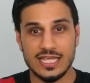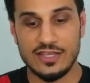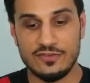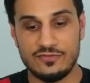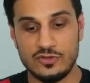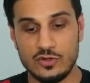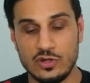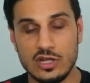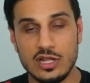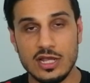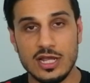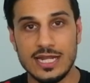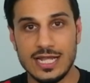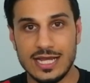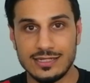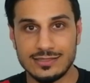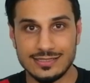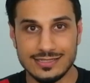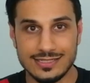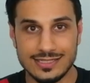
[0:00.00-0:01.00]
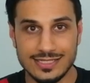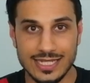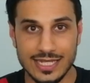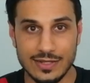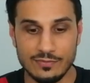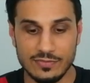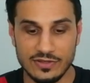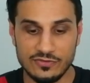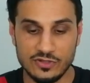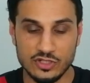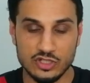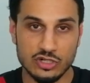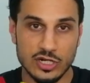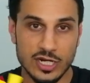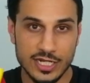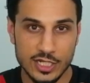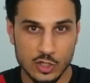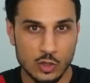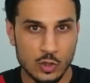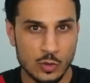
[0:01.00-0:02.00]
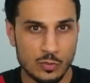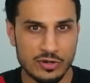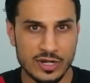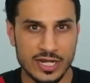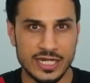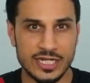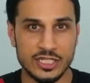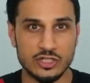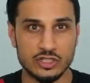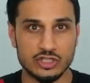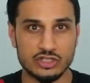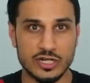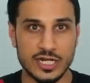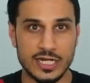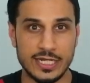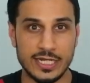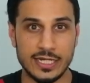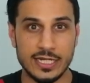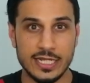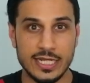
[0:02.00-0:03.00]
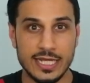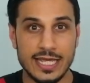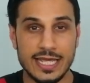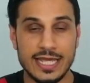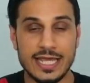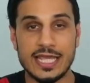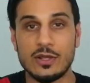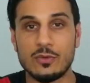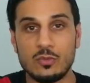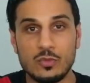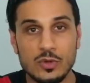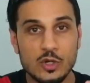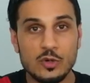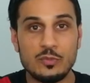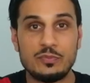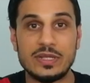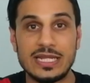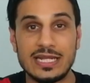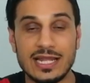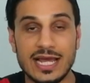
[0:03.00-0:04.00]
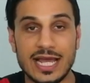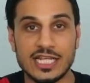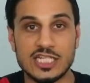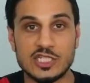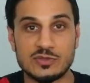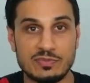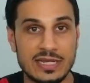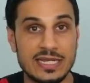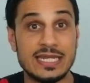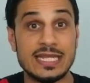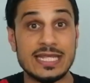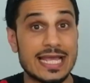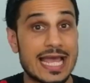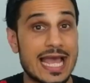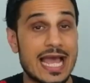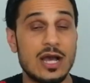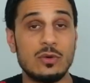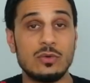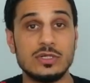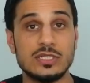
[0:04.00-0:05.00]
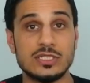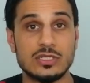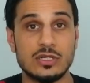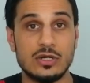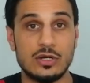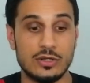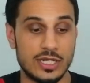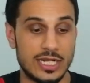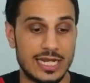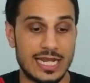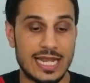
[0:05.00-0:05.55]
if you learn how to skip, if you try and incorporate it in your training, it will be like spending hours on